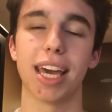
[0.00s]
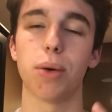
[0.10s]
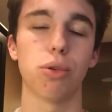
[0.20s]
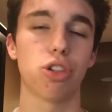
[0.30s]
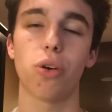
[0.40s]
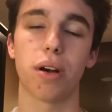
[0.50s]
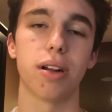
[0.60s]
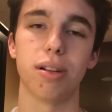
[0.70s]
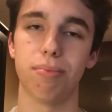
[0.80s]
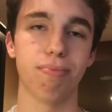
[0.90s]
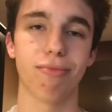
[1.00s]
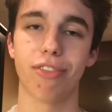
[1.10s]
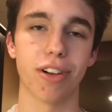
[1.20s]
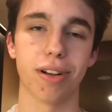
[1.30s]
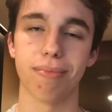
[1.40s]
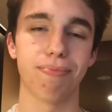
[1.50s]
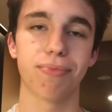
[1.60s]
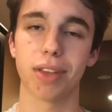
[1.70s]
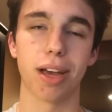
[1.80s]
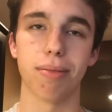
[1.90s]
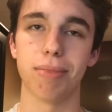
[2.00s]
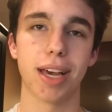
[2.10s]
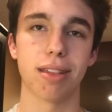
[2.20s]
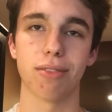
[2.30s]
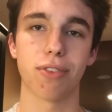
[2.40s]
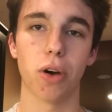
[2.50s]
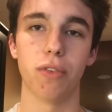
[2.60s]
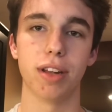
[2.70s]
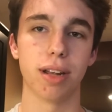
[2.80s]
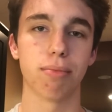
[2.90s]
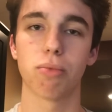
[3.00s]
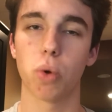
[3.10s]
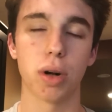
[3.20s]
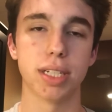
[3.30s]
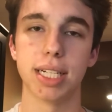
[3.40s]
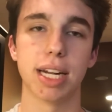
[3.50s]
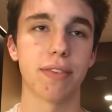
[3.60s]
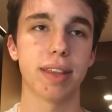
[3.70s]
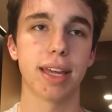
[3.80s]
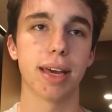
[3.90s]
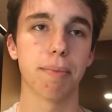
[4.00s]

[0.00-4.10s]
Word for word: It was shortened for um, because of COVID and quarantine and everything.